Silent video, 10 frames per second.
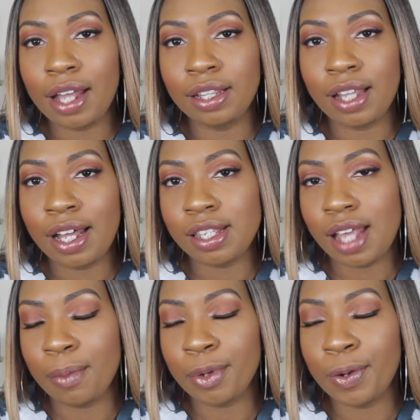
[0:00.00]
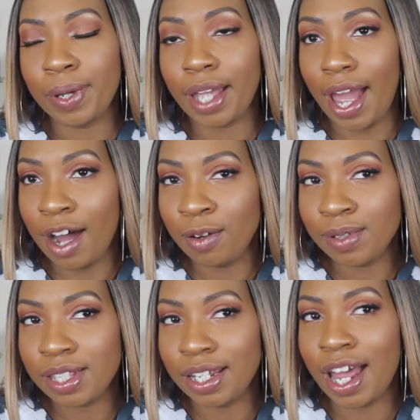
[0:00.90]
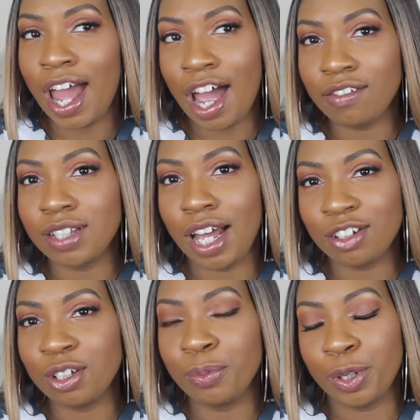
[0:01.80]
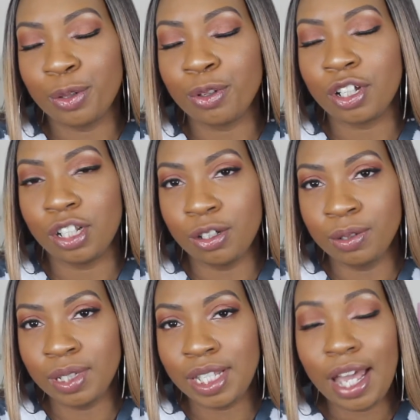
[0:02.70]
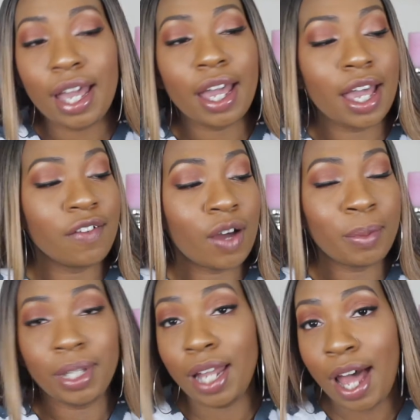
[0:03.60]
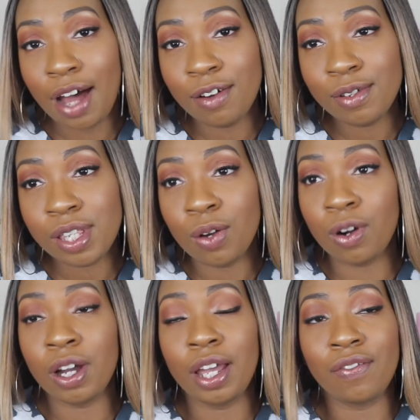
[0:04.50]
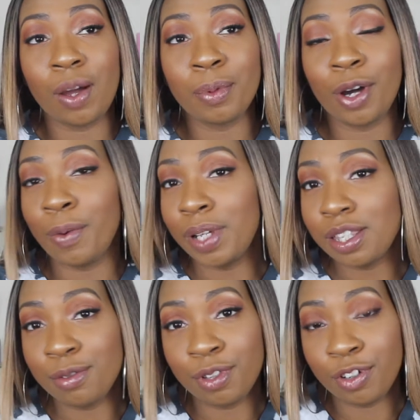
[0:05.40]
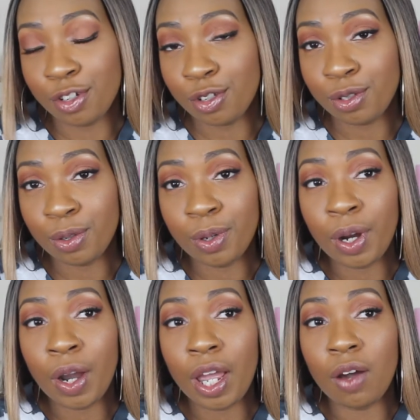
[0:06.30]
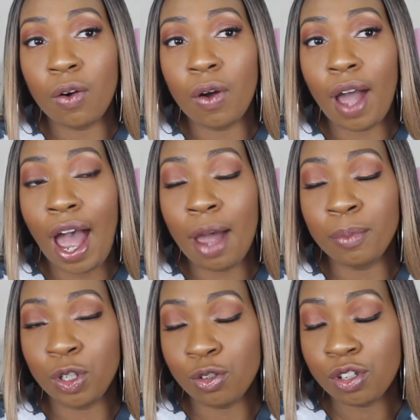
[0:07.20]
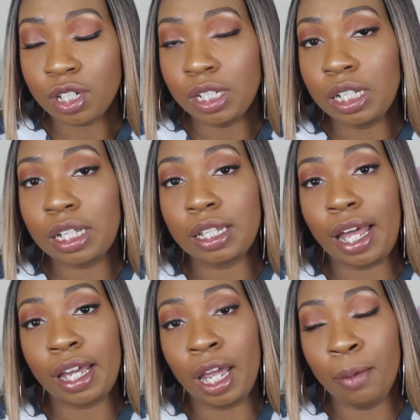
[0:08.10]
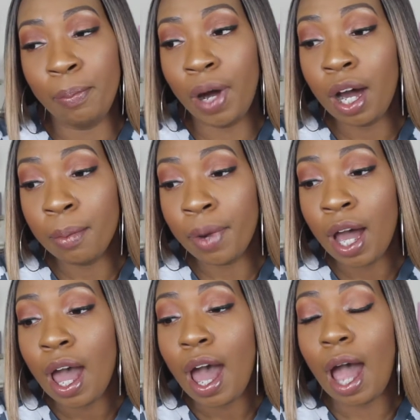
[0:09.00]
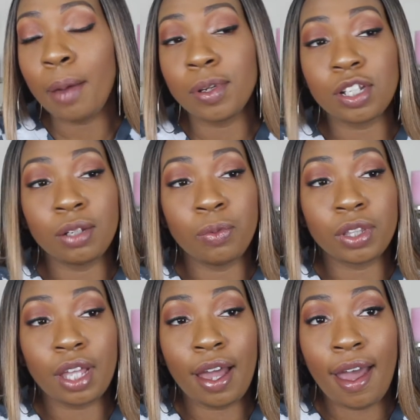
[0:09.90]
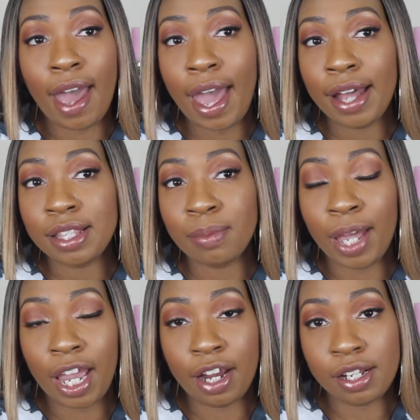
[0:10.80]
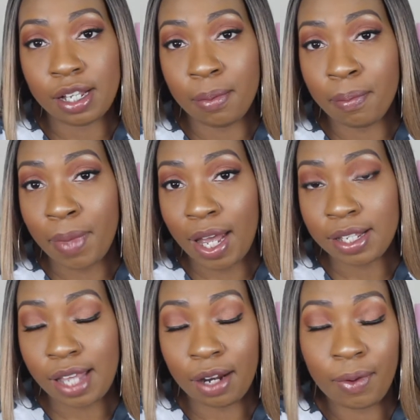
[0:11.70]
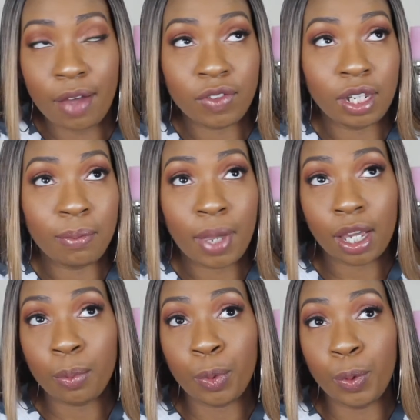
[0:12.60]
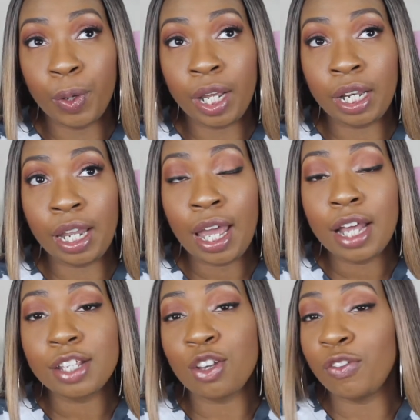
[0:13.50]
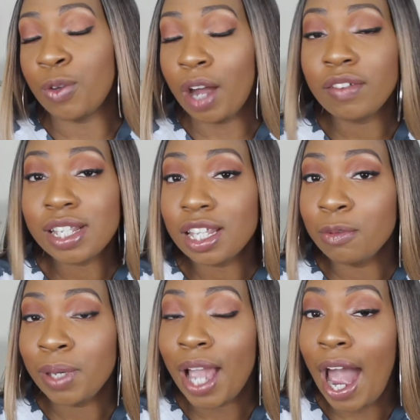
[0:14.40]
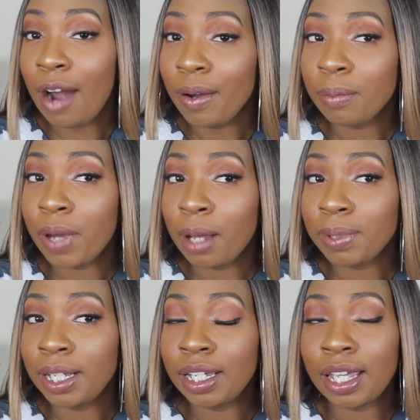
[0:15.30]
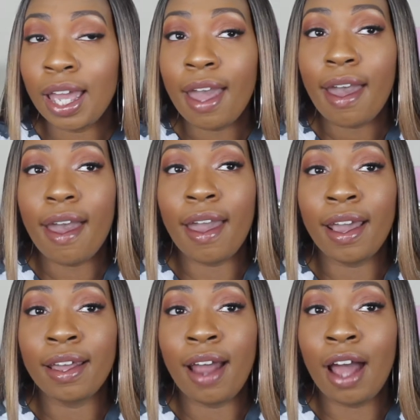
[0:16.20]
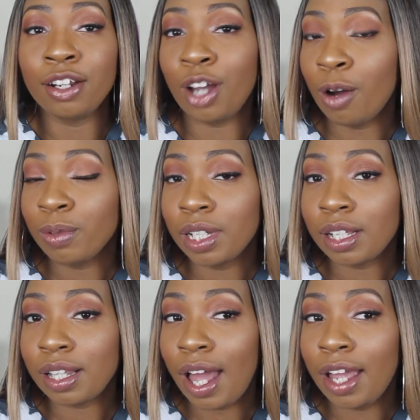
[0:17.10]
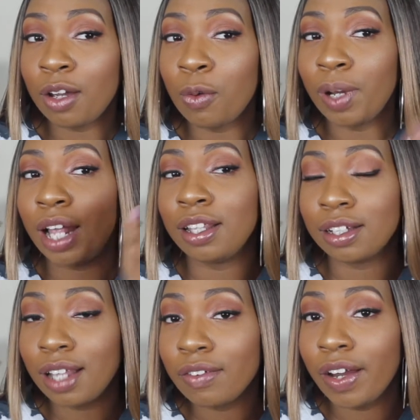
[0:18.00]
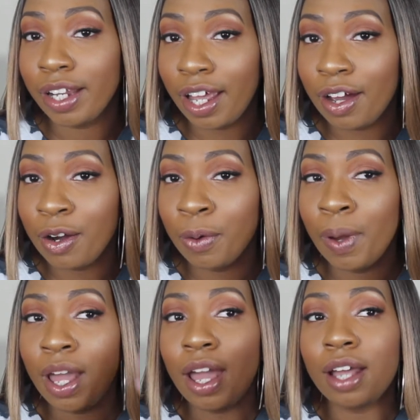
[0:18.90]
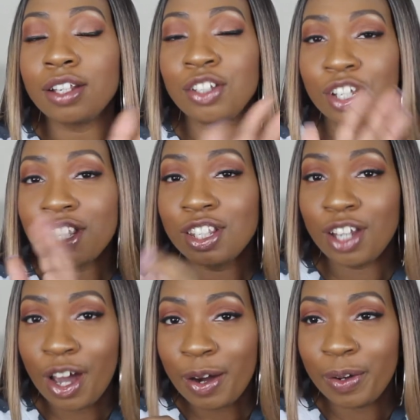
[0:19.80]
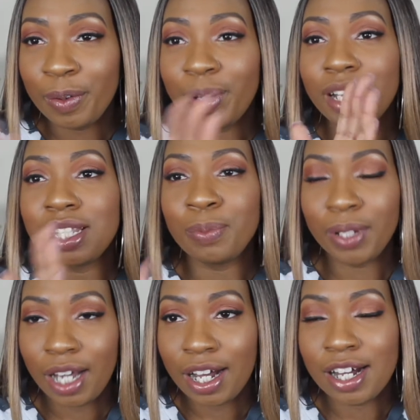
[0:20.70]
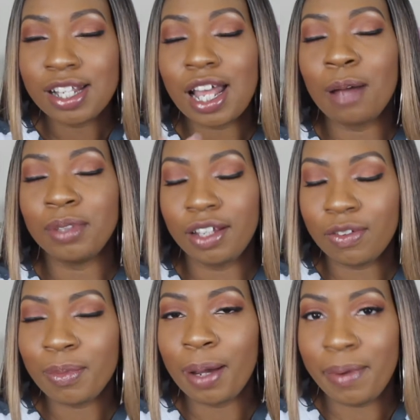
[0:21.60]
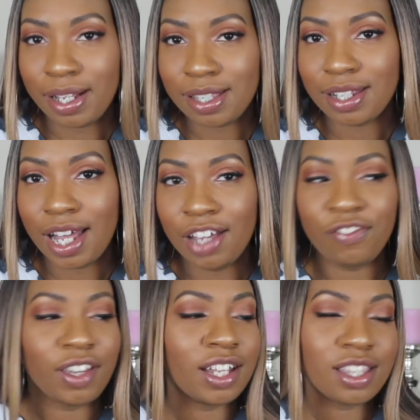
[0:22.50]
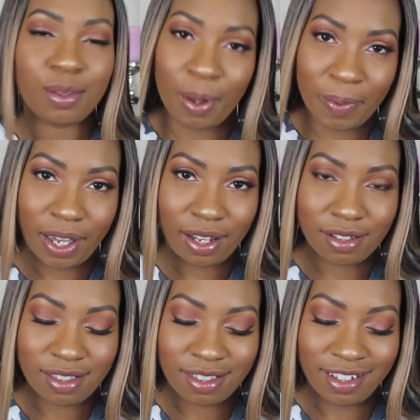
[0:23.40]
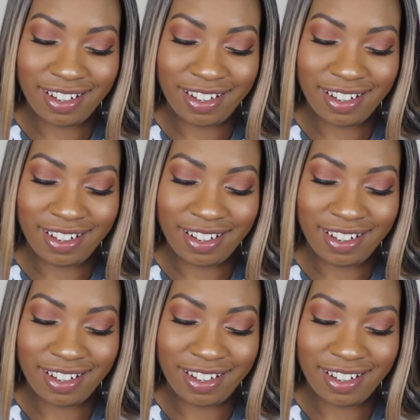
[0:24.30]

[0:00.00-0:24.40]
unless I'm going out and I have to actually put on clothes. If I'm in the house or if I'm going to the grocery store, I'm usually looking like a bum. I'm usually with a hat. My hair is a mess. I don't have any makeup on. So if you ever see me out in public and I don't look like what I look like right now, just know it's because I'm living my best life in sweatpants.